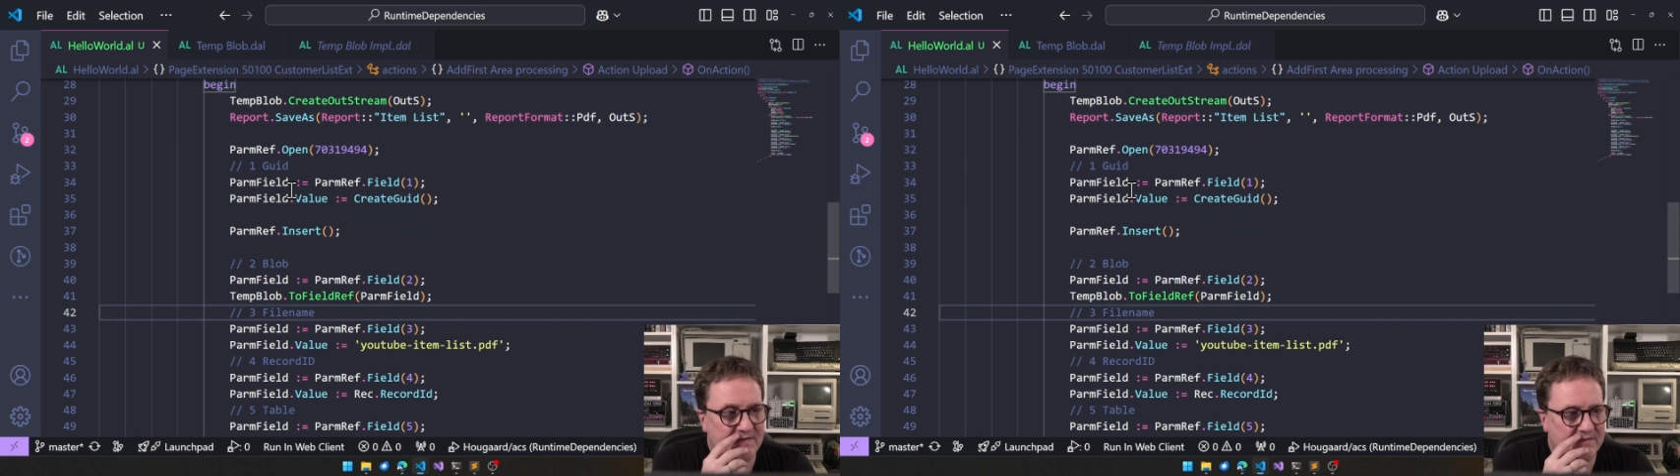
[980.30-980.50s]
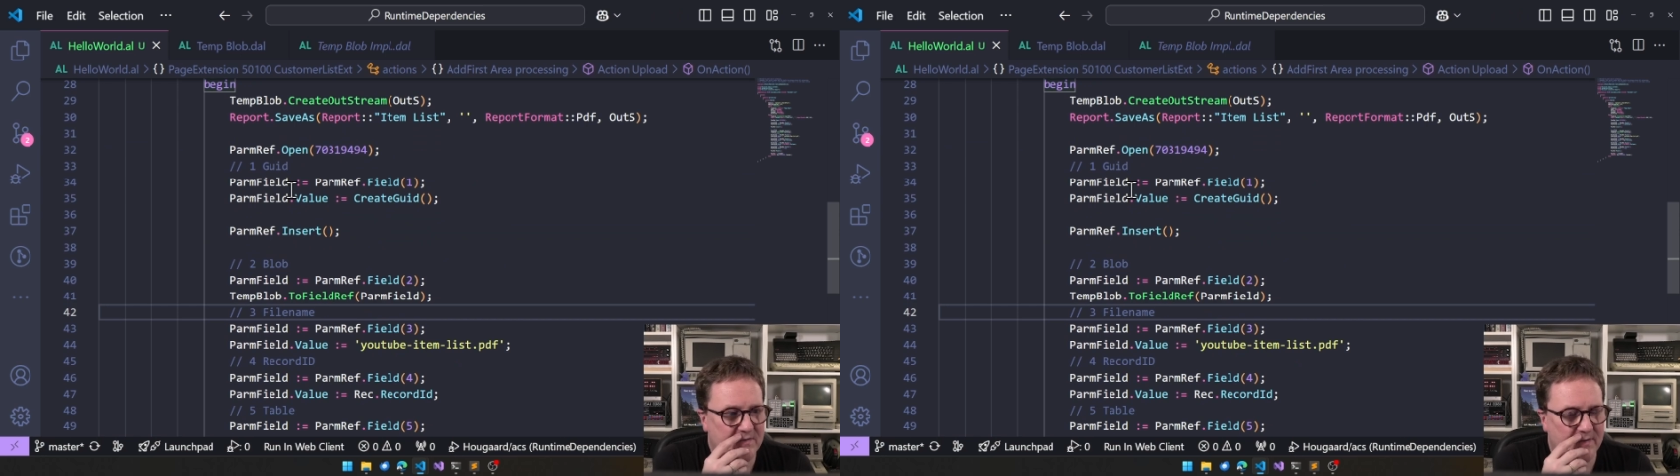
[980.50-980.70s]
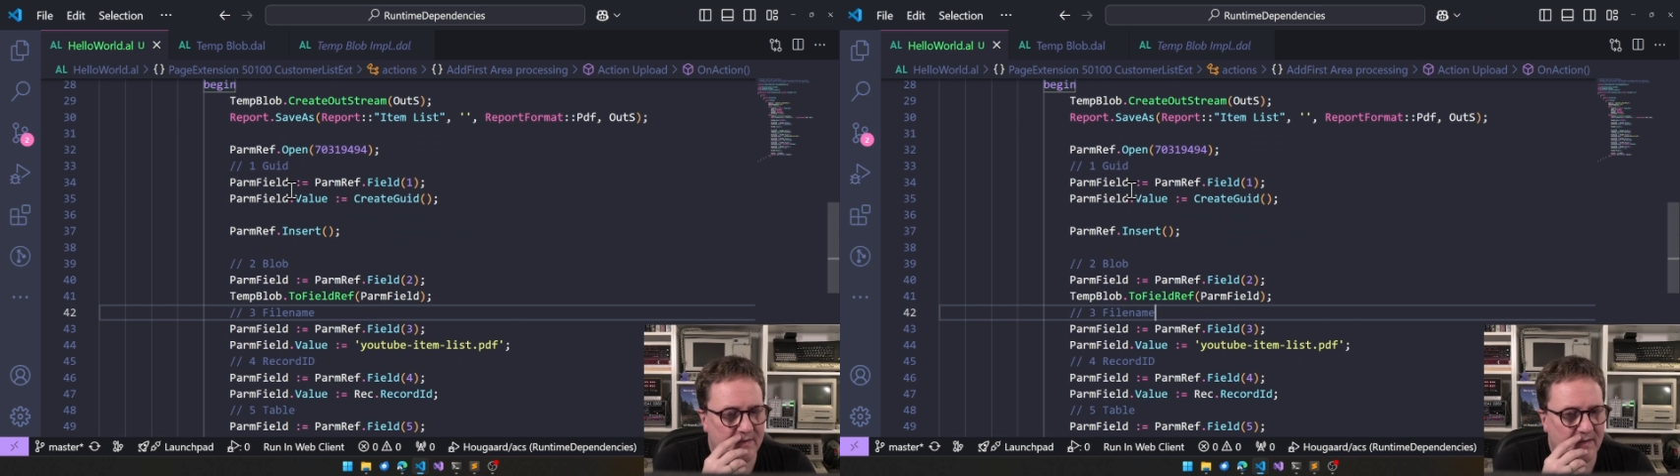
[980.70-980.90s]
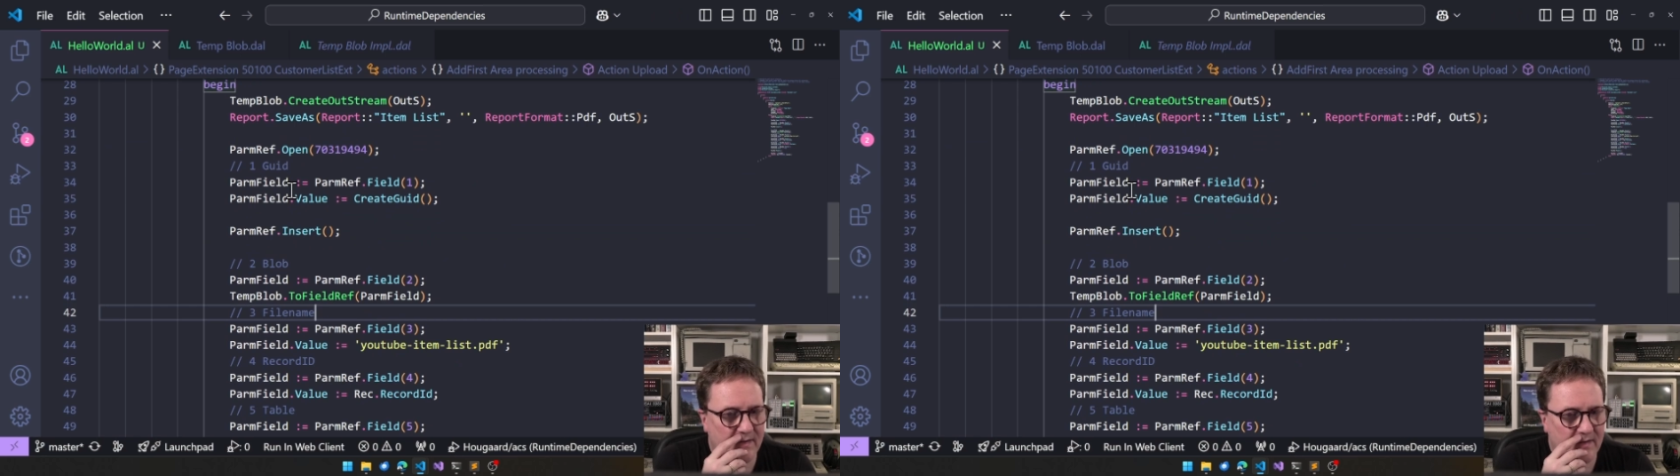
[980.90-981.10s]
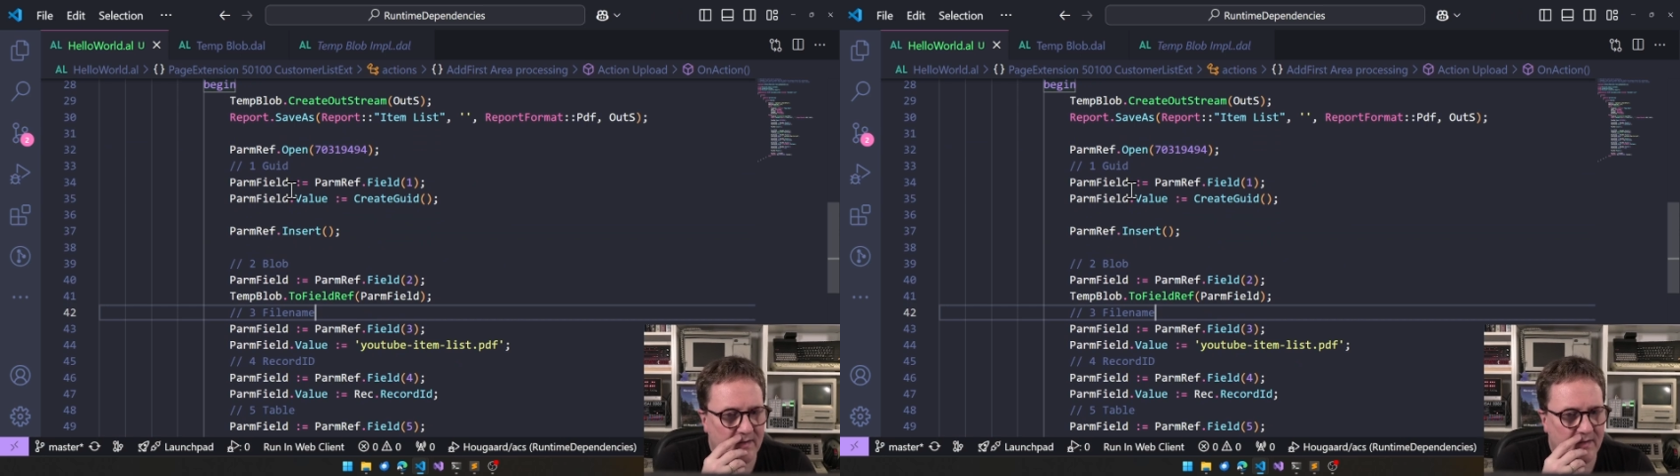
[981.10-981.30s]
on.
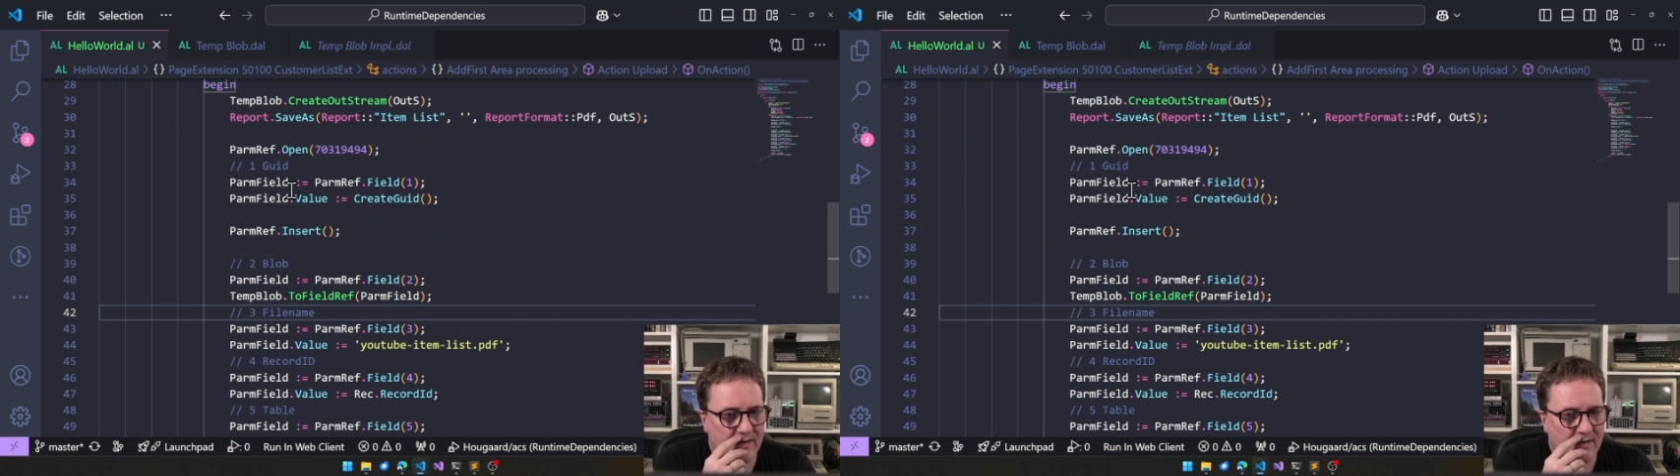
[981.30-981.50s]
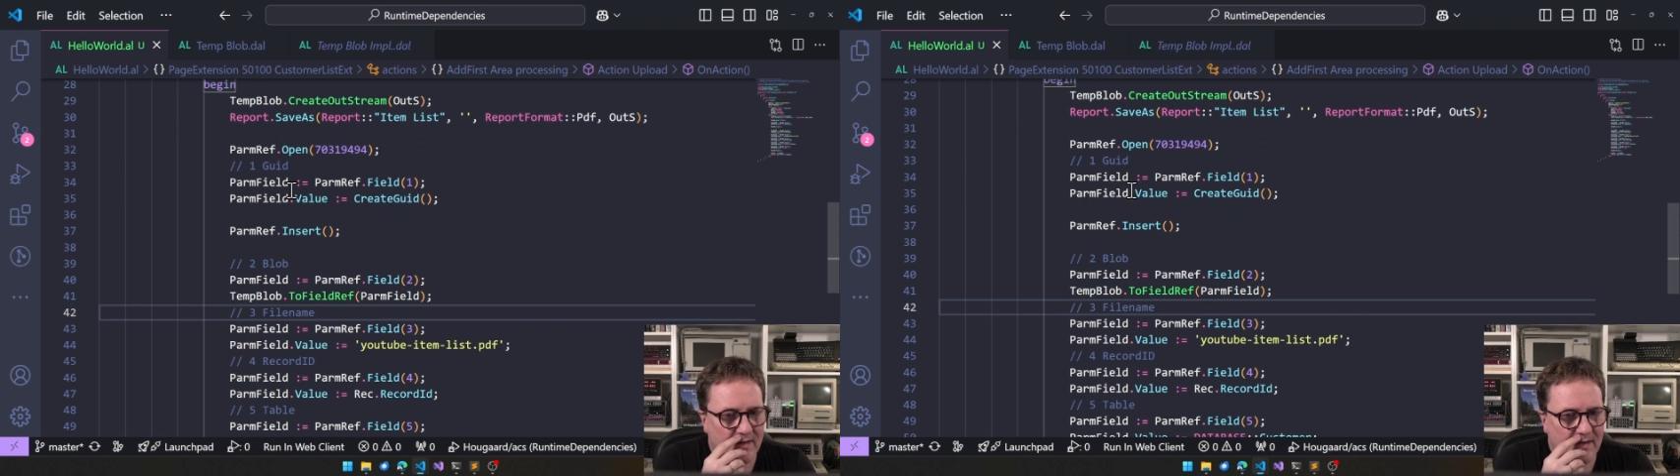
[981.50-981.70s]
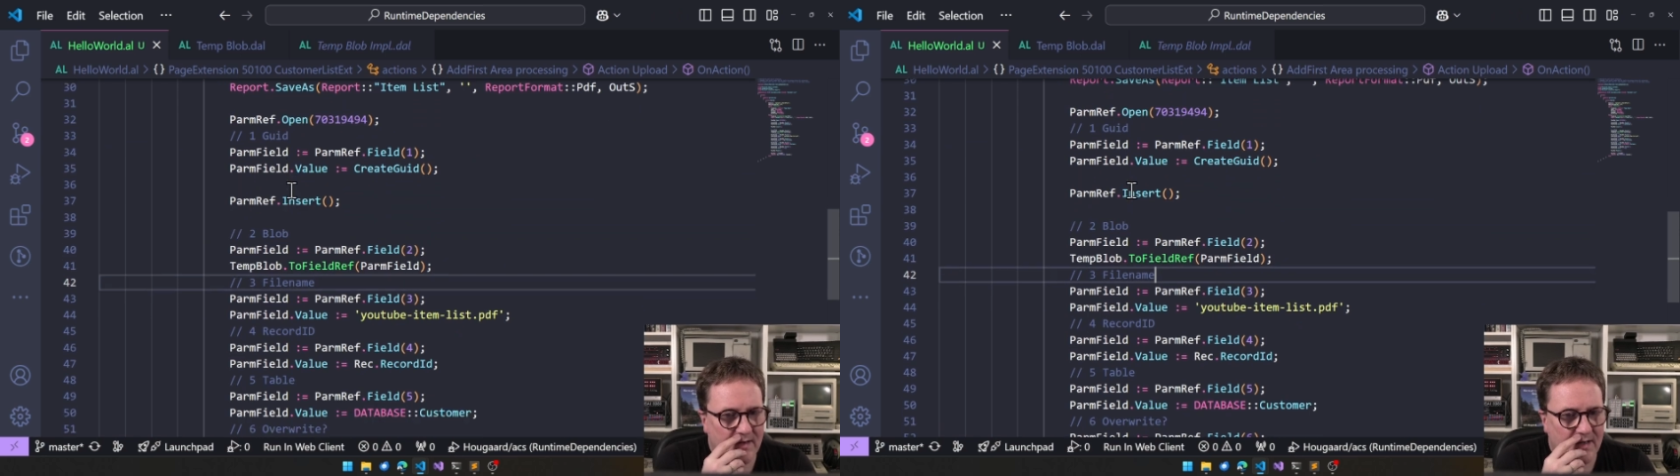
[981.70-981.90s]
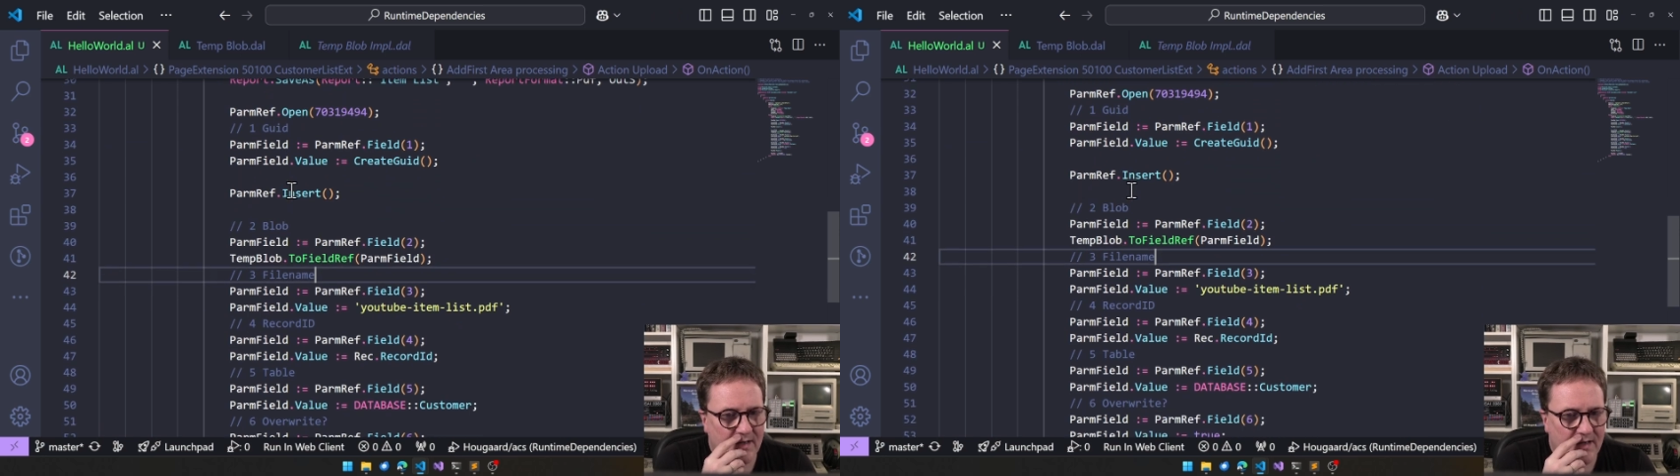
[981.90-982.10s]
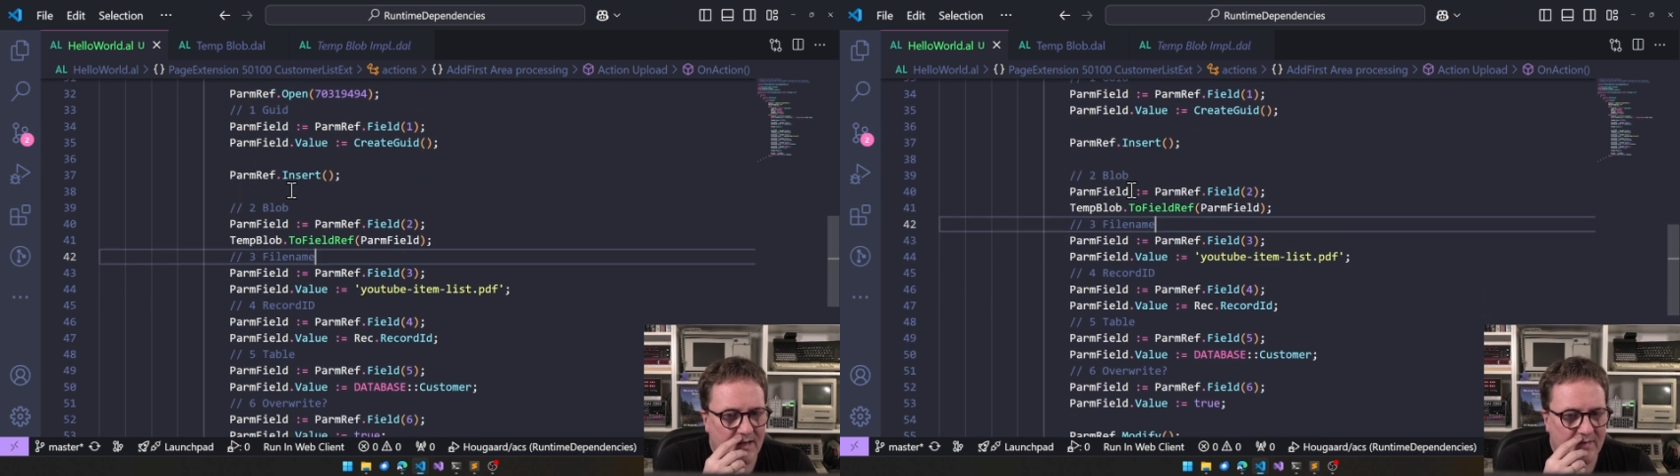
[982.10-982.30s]

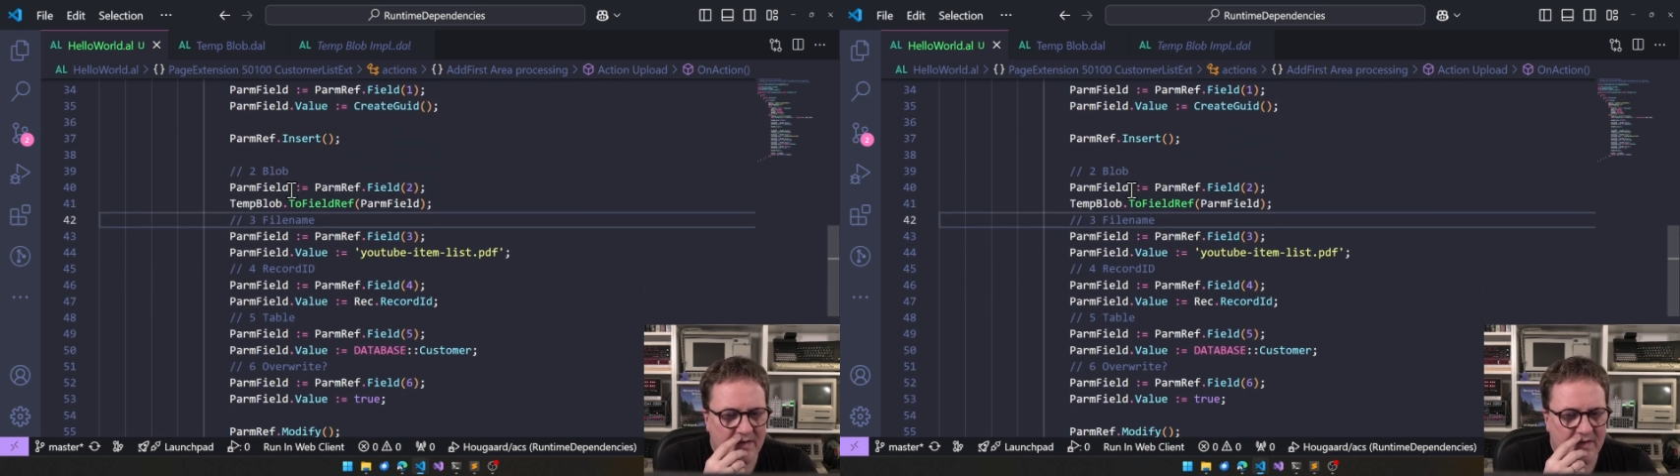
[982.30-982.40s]
There's